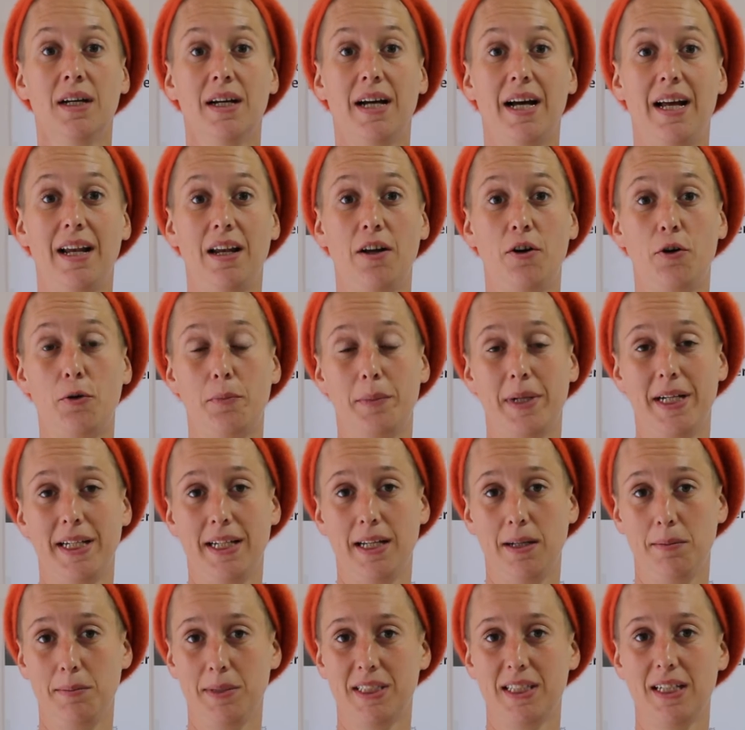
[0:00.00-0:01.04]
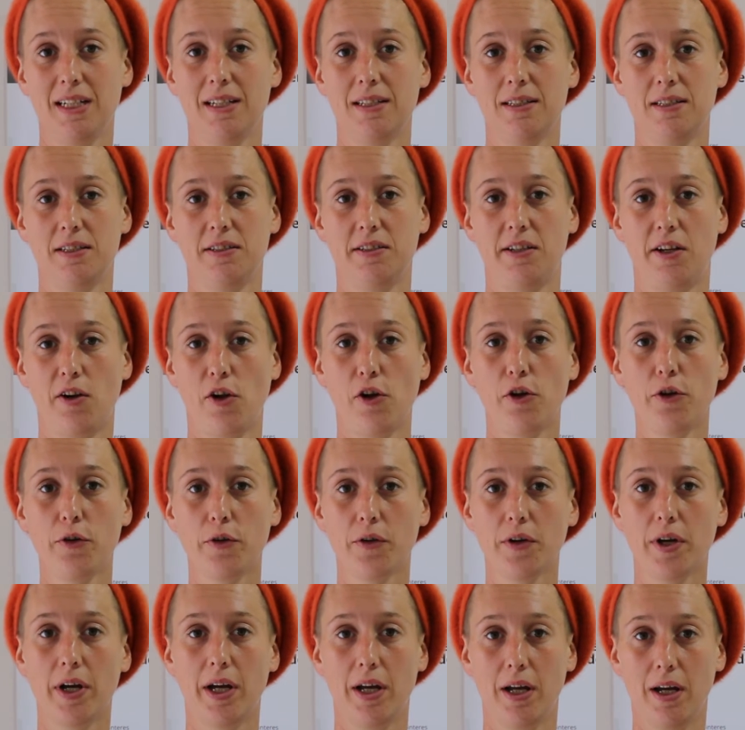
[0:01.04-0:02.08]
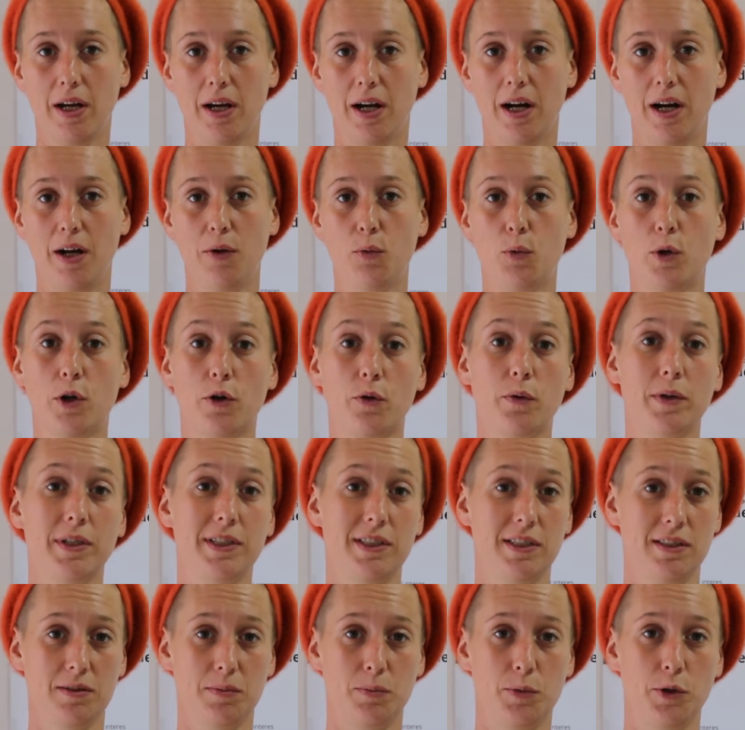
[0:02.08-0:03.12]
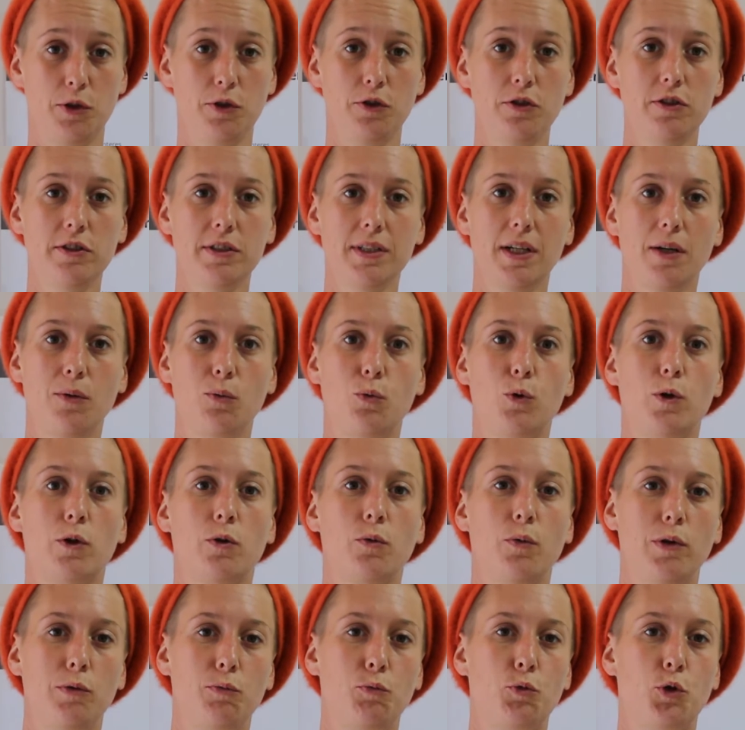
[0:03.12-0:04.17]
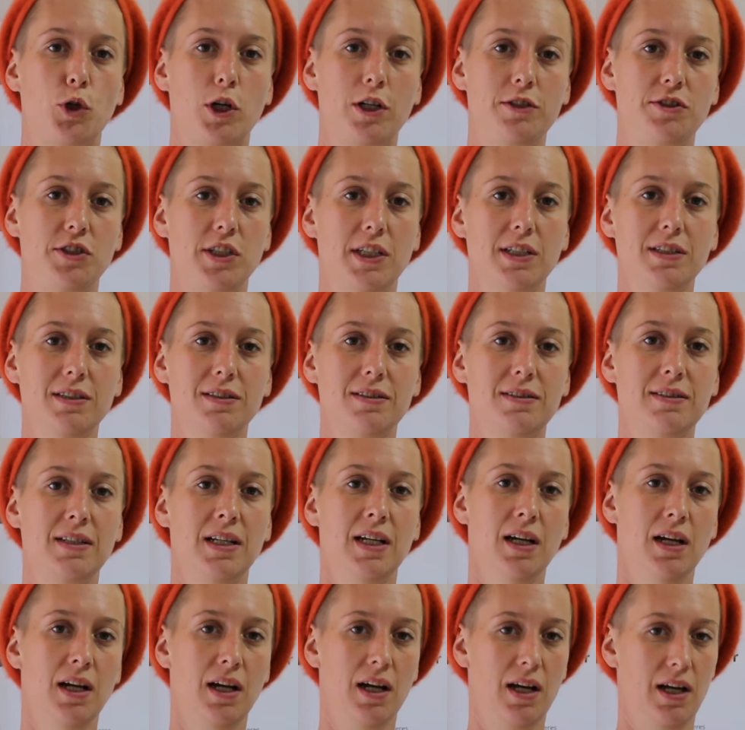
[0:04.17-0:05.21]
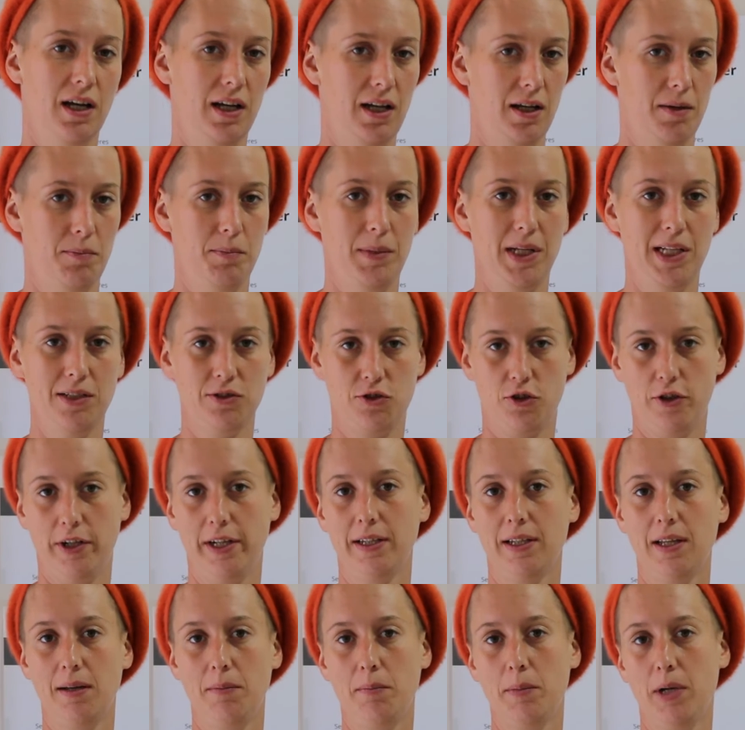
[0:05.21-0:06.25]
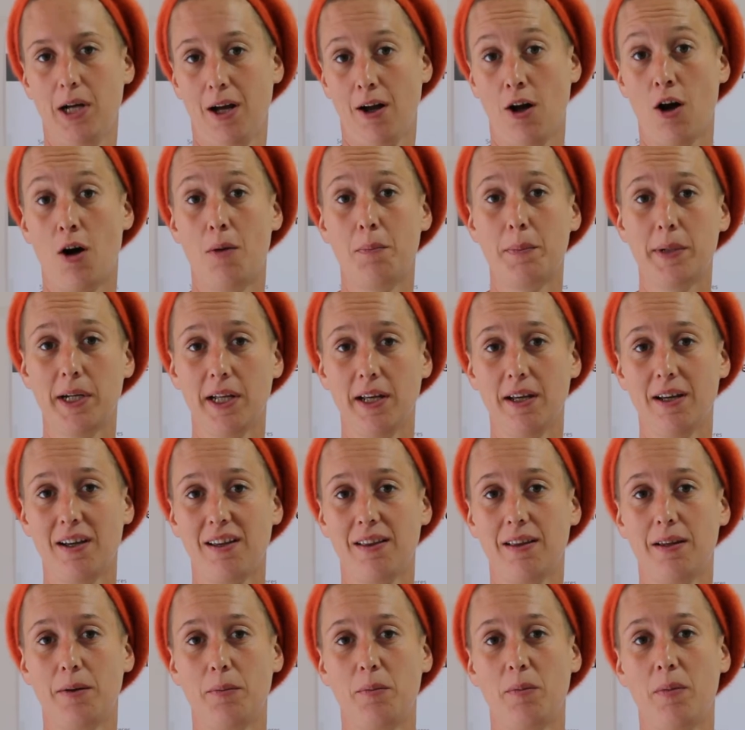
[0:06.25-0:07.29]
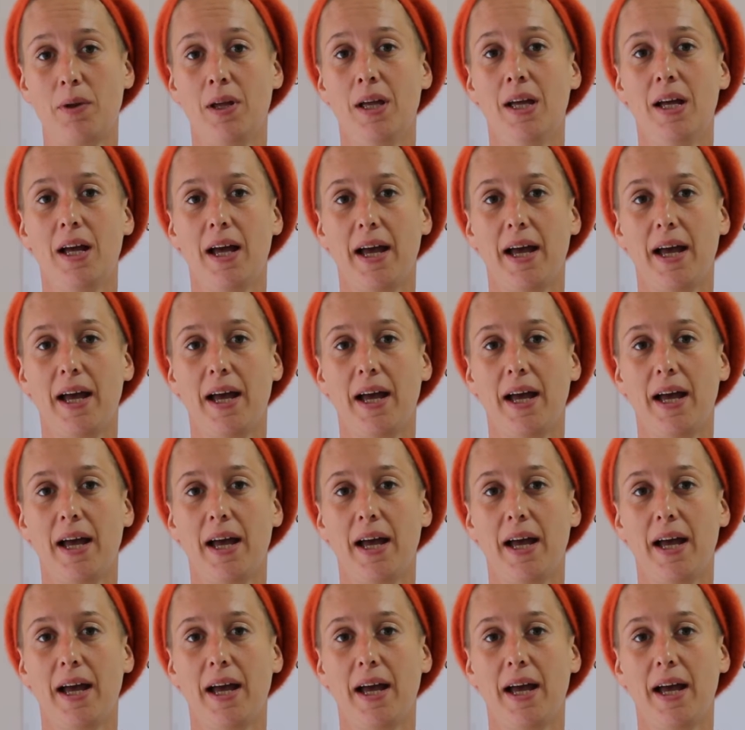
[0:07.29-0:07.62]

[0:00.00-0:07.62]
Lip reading: Hello, my name is Inge de Dreu. I work with entrepreneurs, I work with projects, mentoring them, accompanying them,